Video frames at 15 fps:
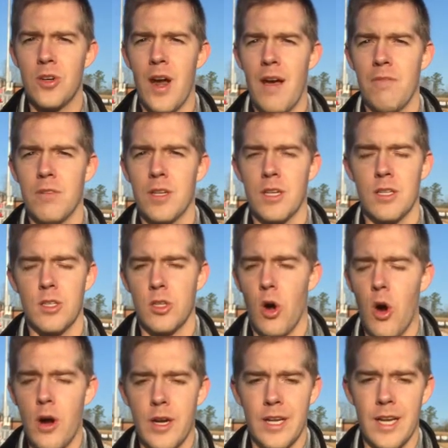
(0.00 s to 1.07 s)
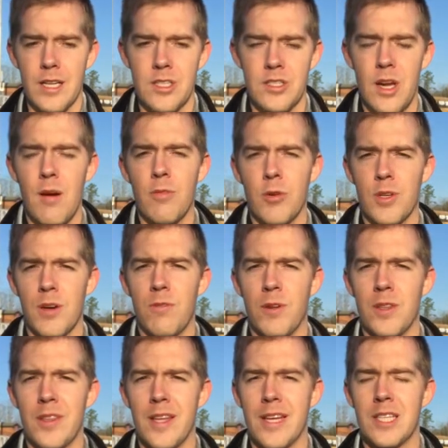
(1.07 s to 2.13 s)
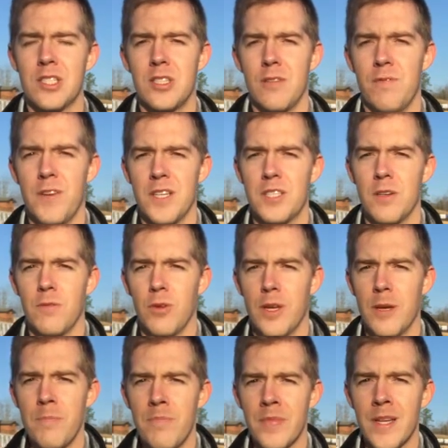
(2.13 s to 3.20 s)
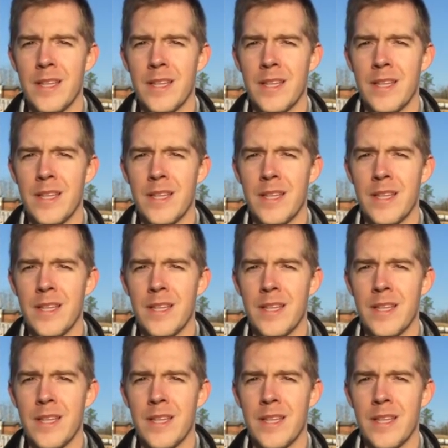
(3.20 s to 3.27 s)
You're having to guard against several different things defensively.